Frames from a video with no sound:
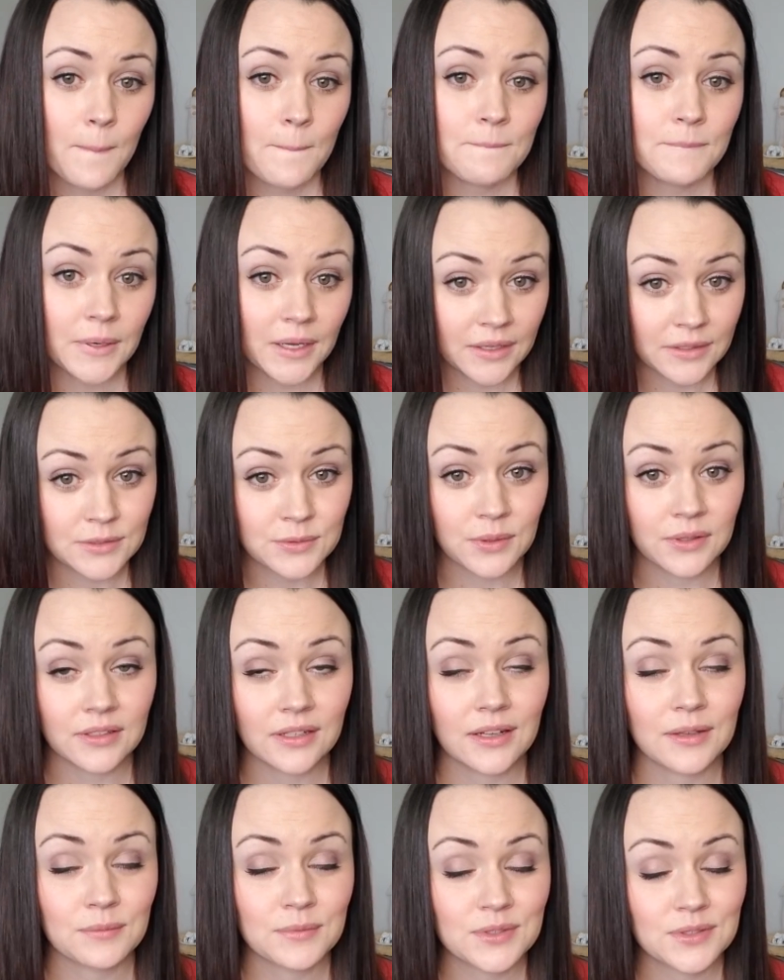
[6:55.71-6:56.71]
but it's one that
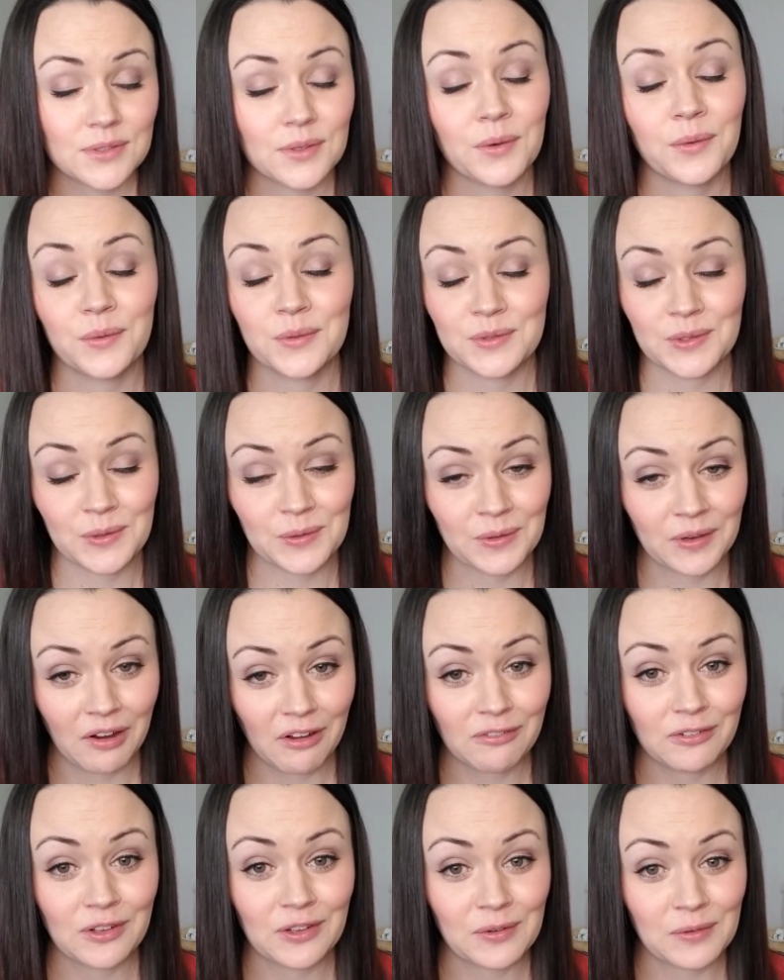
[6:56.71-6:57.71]
I'm so, so
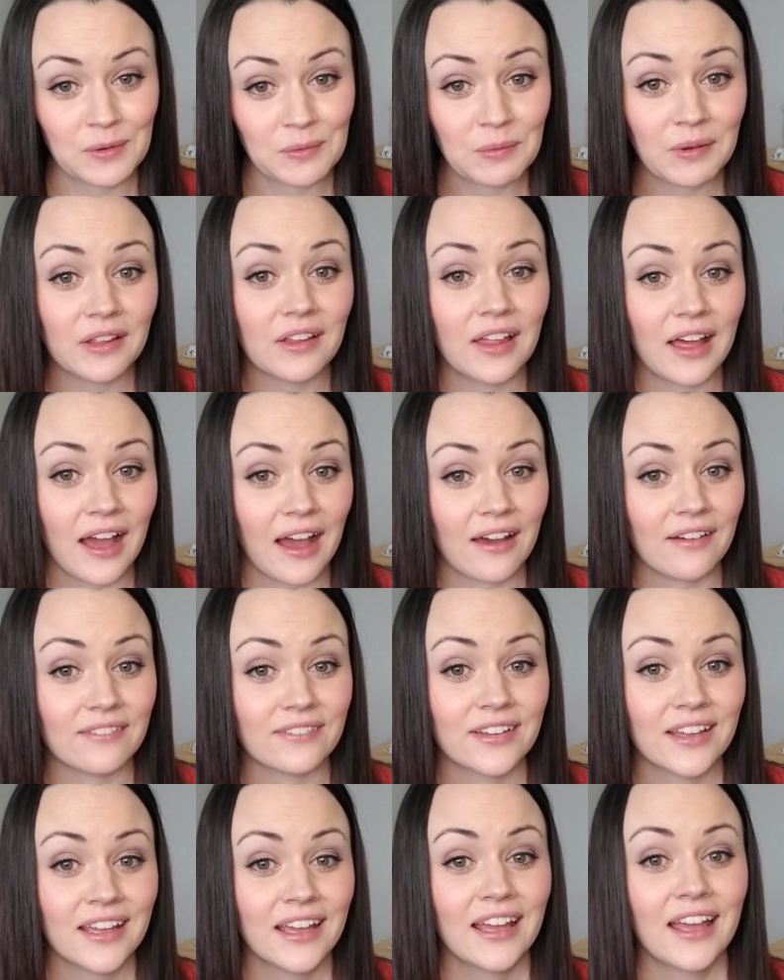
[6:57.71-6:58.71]
grateful that we will have
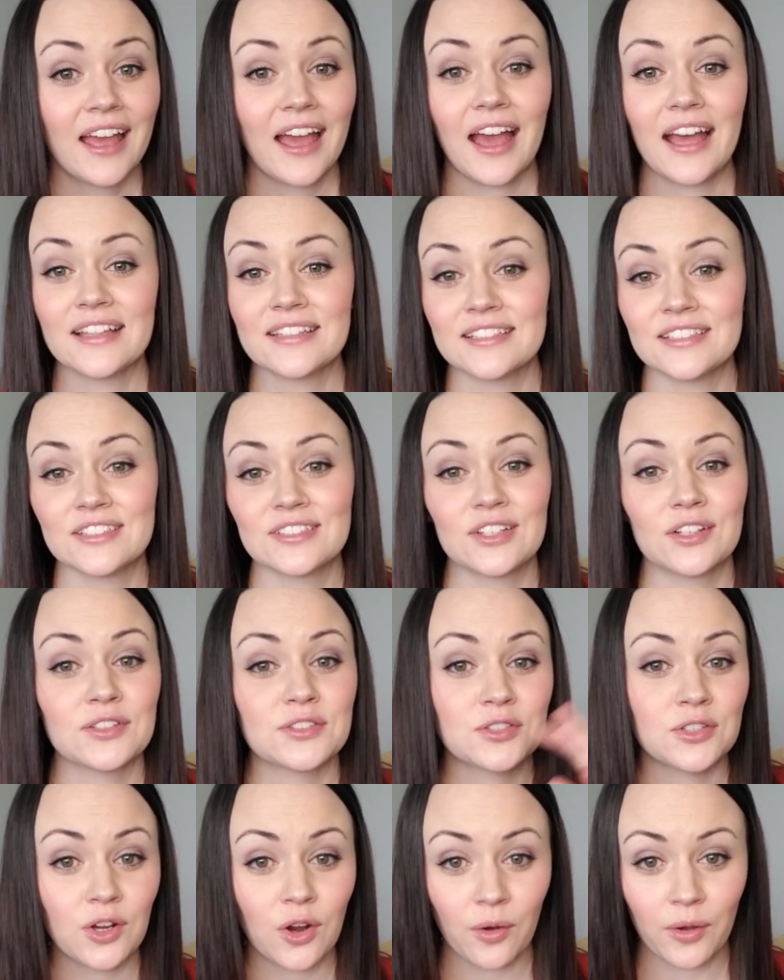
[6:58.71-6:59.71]
as he starts
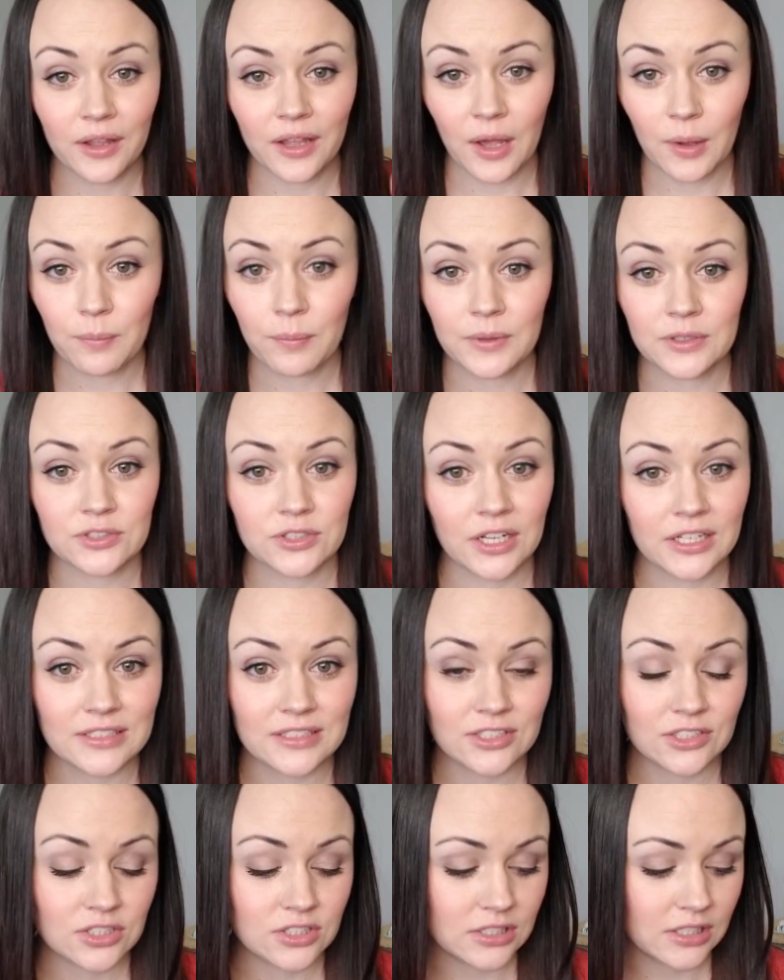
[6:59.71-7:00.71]
growing up and
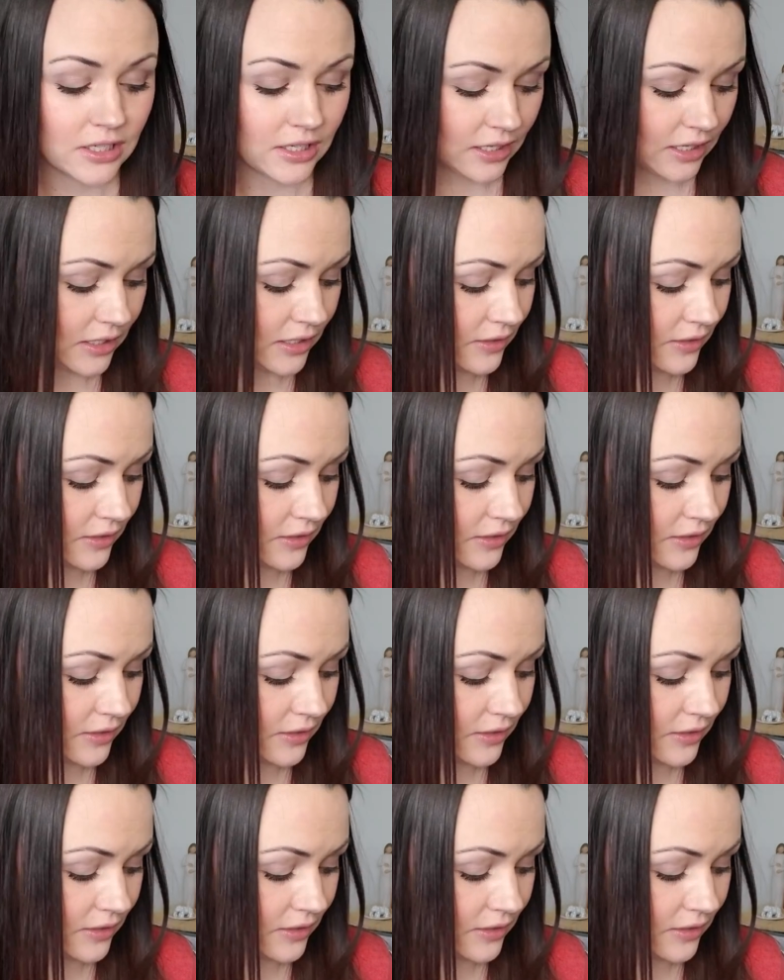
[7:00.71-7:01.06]
transitioning